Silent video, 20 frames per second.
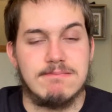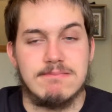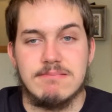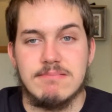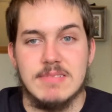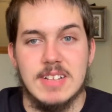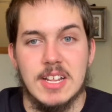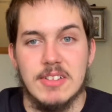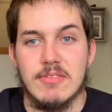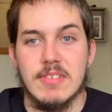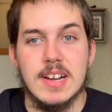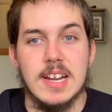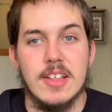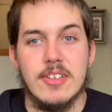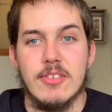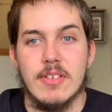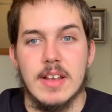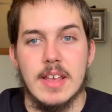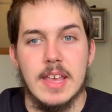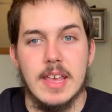that's really
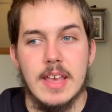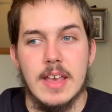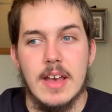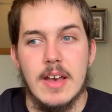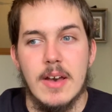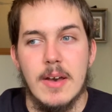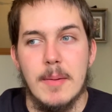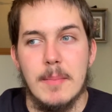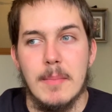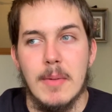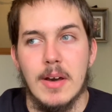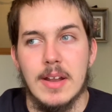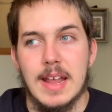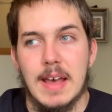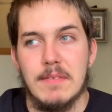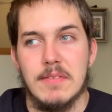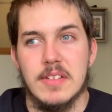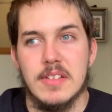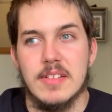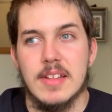tricky. I'd have
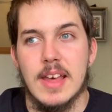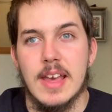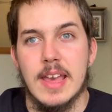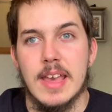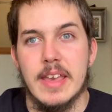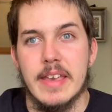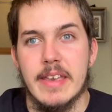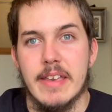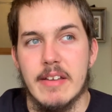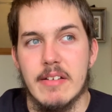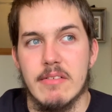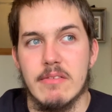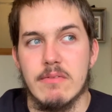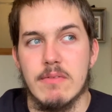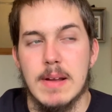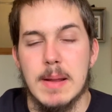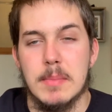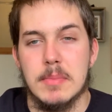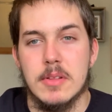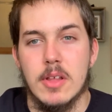to say
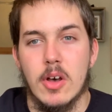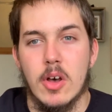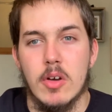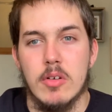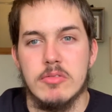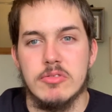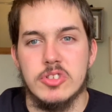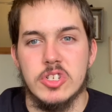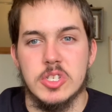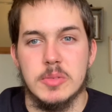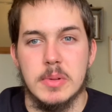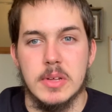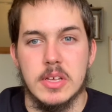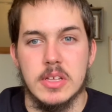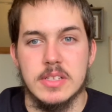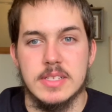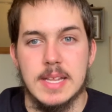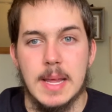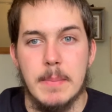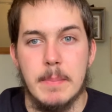reptiles, just because
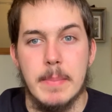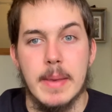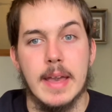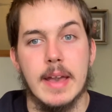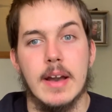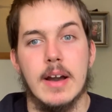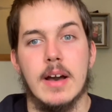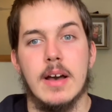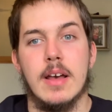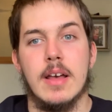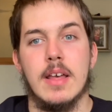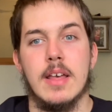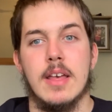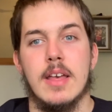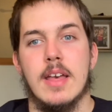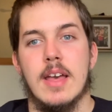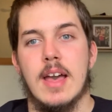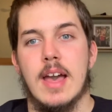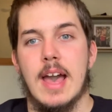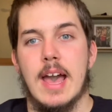they're bigger
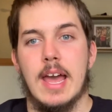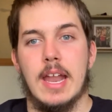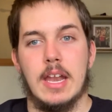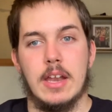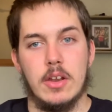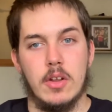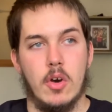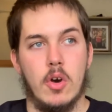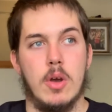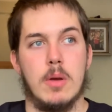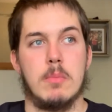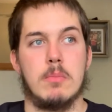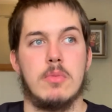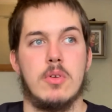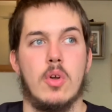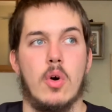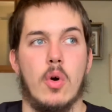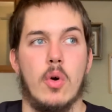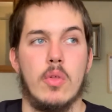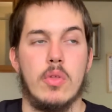and I'm
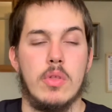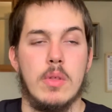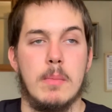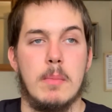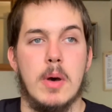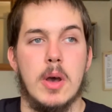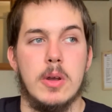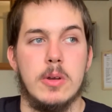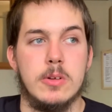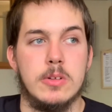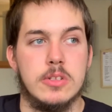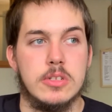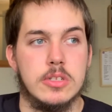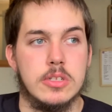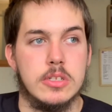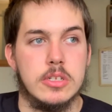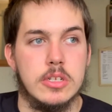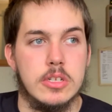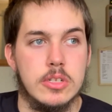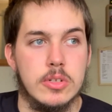not the
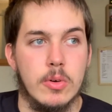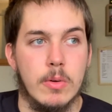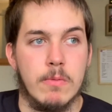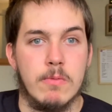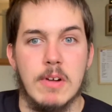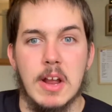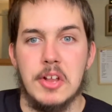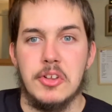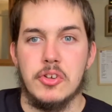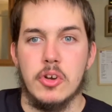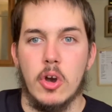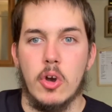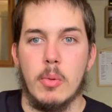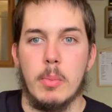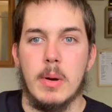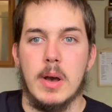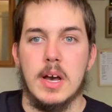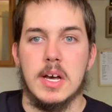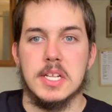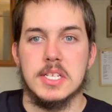most sort of fragile
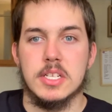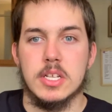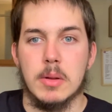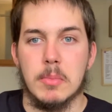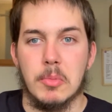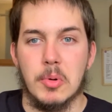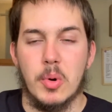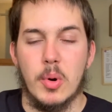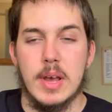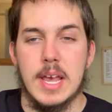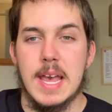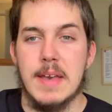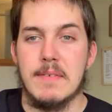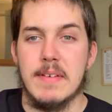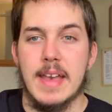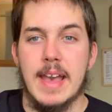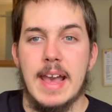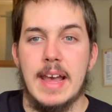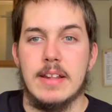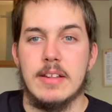person. I'm quite
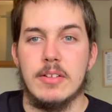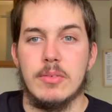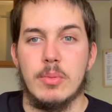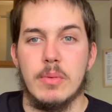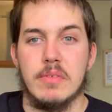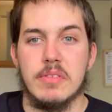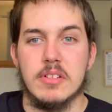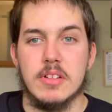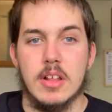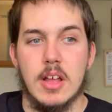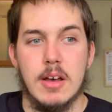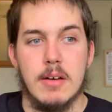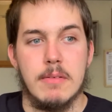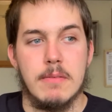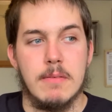heavy-handed with stuff,